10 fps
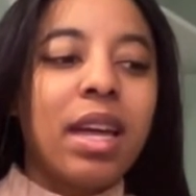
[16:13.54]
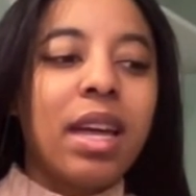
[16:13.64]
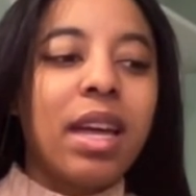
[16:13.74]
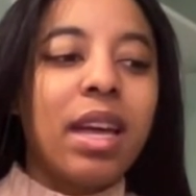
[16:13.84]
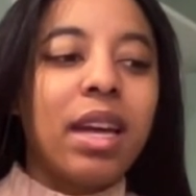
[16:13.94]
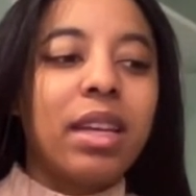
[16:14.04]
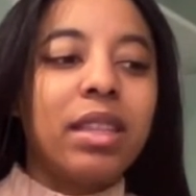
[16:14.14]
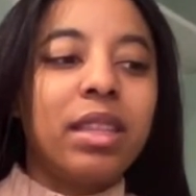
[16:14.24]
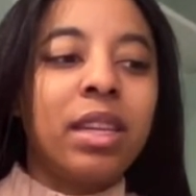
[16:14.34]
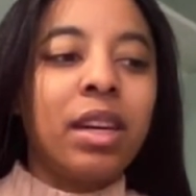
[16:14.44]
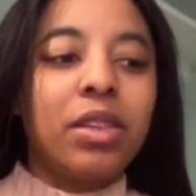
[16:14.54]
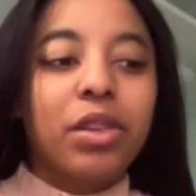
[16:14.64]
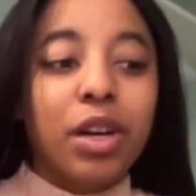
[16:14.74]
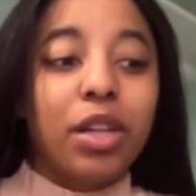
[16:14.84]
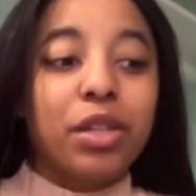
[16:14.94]
and the other
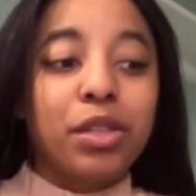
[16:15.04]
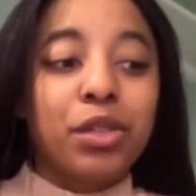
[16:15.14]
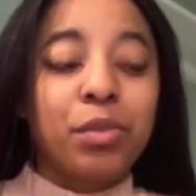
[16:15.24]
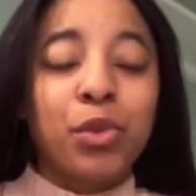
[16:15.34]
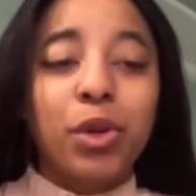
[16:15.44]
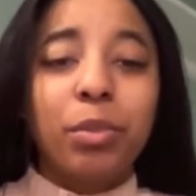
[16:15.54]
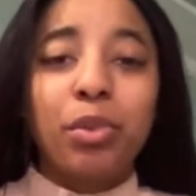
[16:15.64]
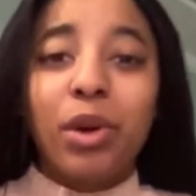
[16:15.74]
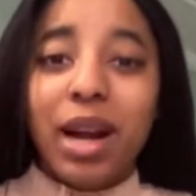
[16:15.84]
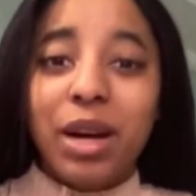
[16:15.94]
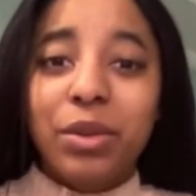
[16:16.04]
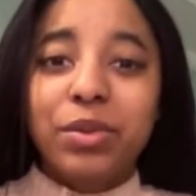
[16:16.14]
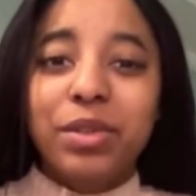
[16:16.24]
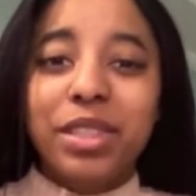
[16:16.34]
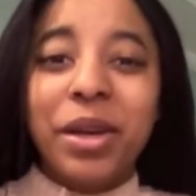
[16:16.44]
colors are more
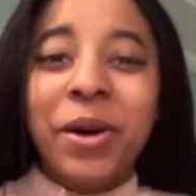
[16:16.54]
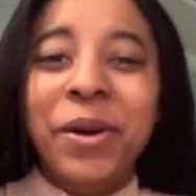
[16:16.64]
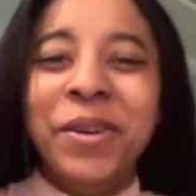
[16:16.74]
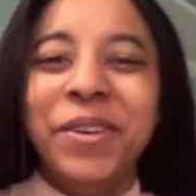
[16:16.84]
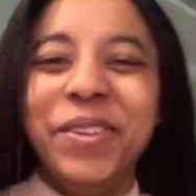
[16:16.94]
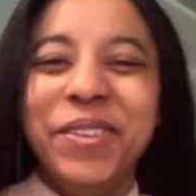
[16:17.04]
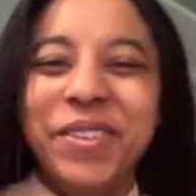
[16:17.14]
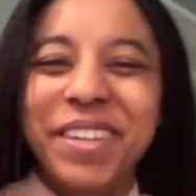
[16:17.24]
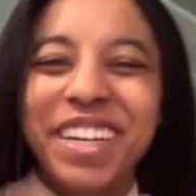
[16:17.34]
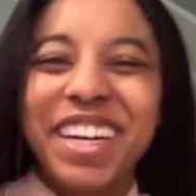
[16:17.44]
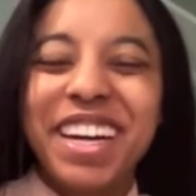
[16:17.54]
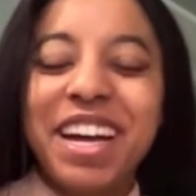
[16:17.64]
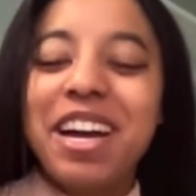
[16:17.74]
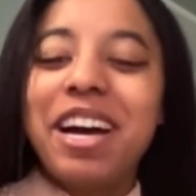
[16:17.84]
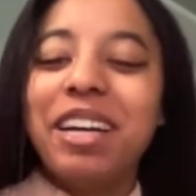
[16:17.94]
brown, so
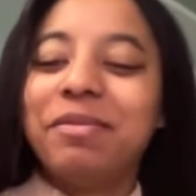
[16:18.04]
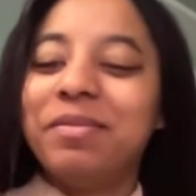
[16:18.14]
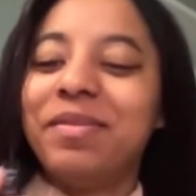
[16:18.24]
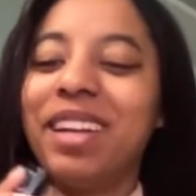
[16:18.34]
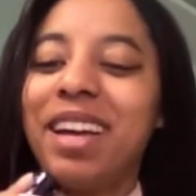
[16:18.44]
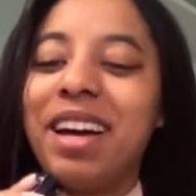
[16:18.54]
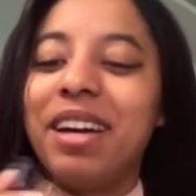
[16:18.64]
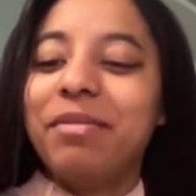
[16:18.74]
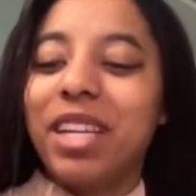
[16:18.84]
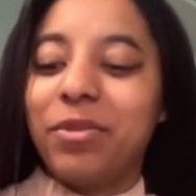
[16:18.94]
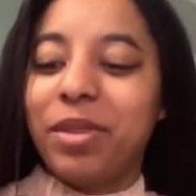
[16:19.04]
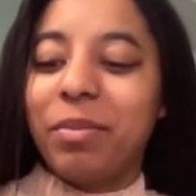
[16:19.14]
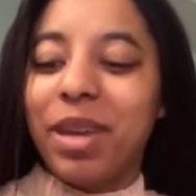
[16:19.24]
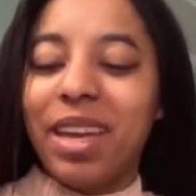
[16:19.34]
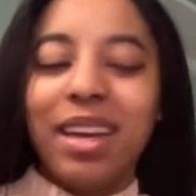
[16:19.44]
I'm left with a
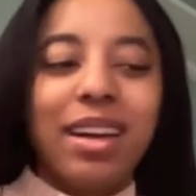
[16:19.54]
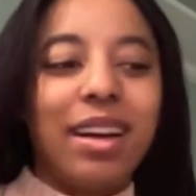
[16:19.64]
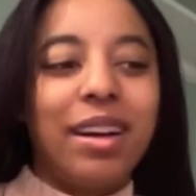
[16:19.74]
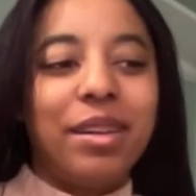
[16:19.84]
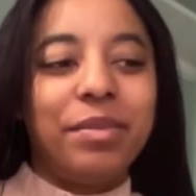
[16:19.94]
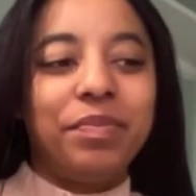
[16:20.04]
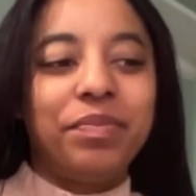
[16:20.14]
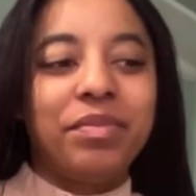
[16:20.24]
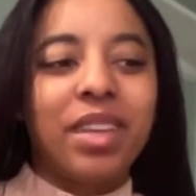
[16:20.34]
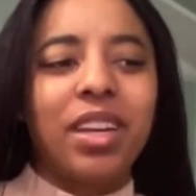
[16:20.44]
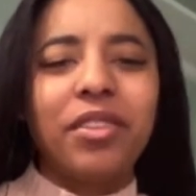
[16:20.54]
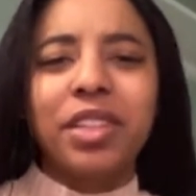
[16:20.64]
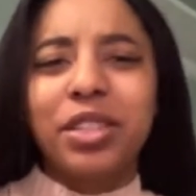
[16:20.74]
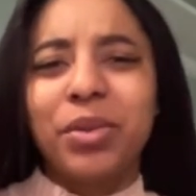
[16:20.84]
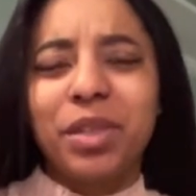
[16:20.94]
pink, and I really
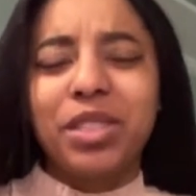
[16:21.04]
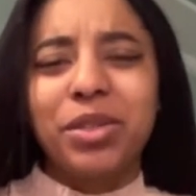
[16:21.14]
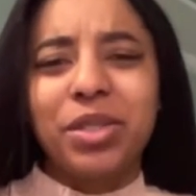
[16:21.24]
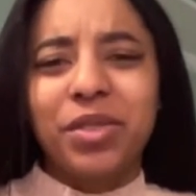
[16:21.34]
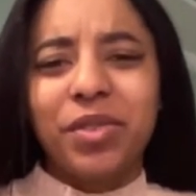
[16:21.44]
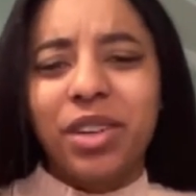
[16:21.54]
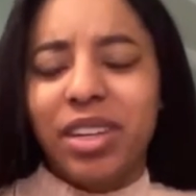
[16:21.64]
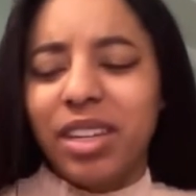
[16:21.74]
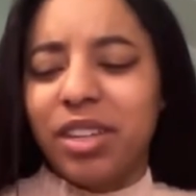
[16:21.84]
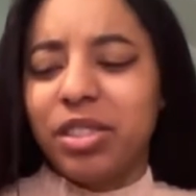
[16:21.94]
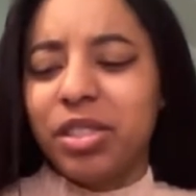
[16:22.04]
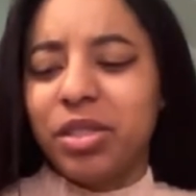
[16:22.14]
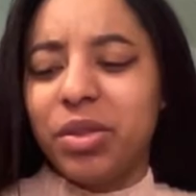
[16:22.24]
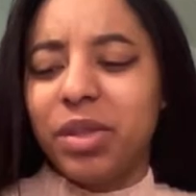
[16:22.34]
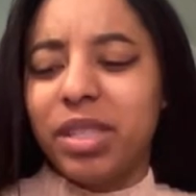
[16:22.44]
don't want to do chiffon. I'll just
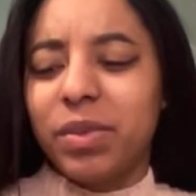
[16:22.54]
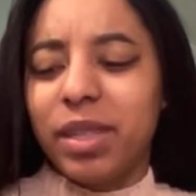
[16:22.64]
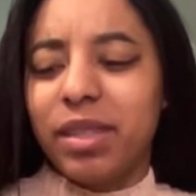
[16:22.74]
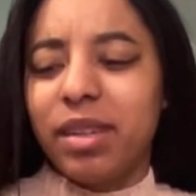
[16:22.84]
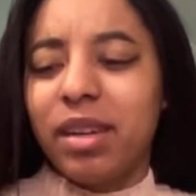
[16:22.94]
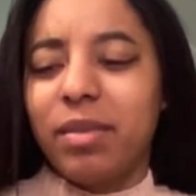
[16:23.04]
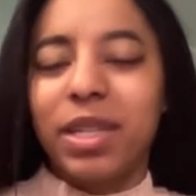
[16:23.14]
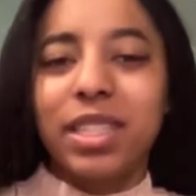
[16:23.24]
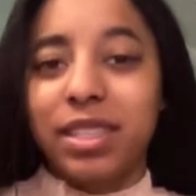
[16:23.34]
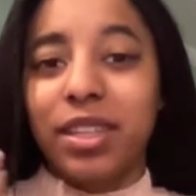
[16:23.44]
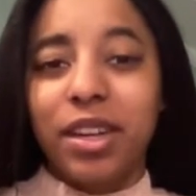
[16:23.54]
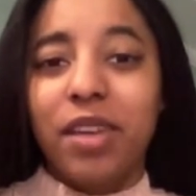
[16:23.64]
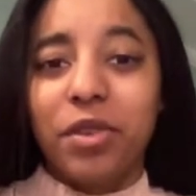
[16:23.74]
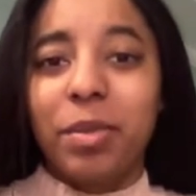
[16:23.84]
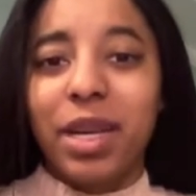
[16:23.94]
do this one because it's going to
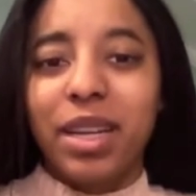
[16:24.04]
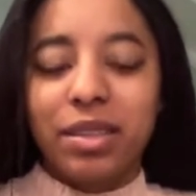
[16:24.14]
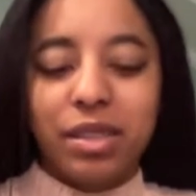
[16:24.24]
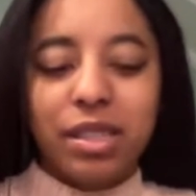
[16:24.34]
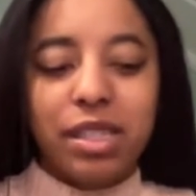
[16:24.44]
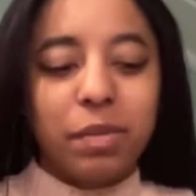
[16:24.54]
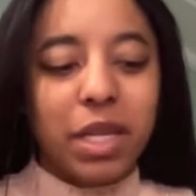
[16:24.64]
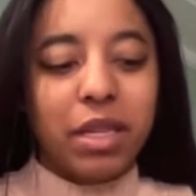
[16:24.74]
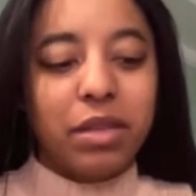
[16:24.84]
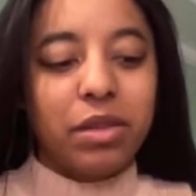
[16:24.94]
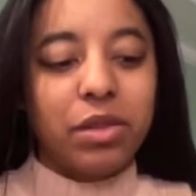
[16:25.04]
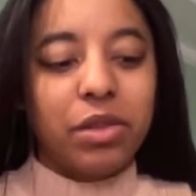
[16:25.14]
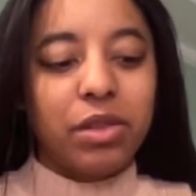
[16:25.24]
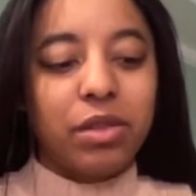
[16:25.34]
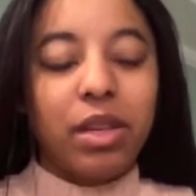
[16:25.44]
cover my nails because my nails are
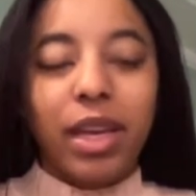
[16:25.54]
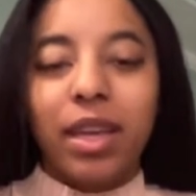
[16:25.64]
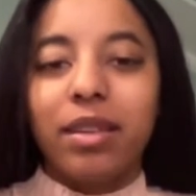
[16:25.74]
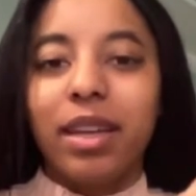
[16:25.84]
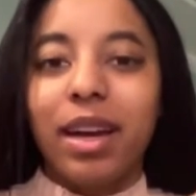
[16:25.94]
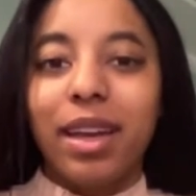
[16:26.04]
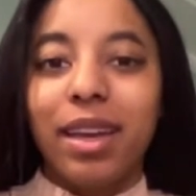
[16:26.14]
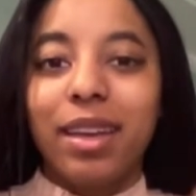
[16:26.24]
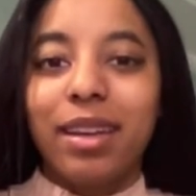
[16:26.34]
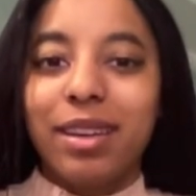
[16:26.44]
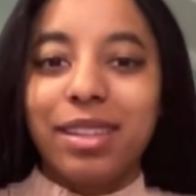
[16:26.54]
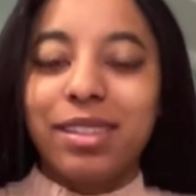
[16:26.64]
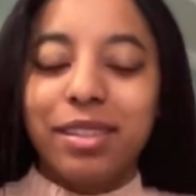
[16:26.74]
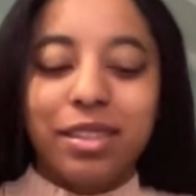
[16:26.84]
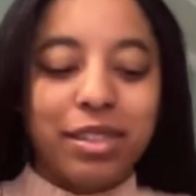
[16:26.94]
again dying because
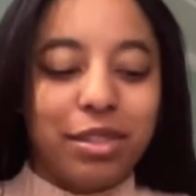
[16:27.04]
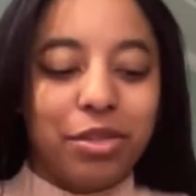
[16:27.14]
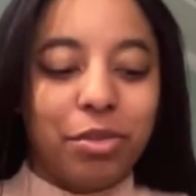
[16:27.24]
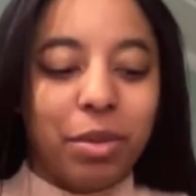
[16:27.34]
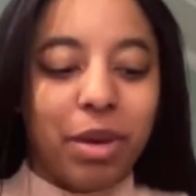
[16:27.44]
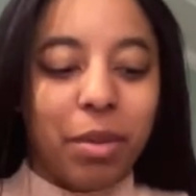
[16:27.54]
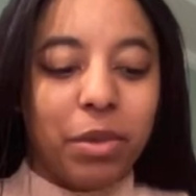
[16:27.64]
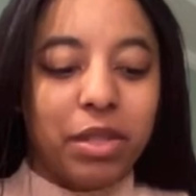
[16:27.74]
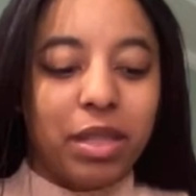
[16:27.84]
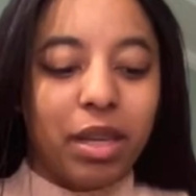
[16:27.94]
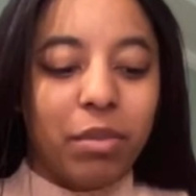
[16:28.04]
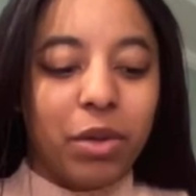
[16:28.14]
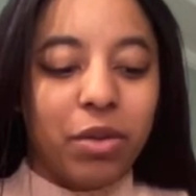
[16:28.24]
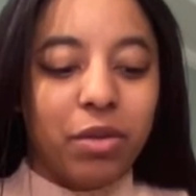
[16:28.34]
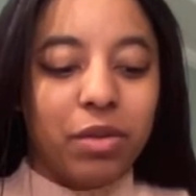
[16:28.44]
of the stupid papers that I
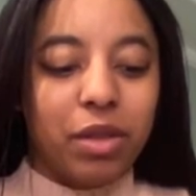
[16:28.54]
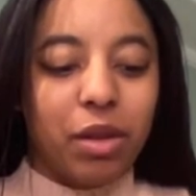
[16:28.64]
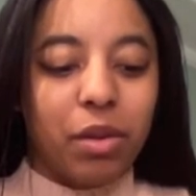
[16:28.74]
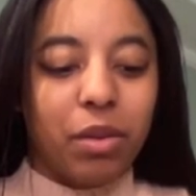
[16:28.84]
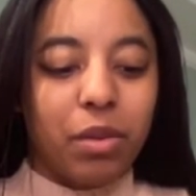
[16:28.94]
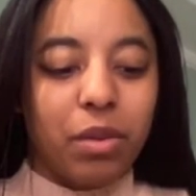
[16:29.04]
move, so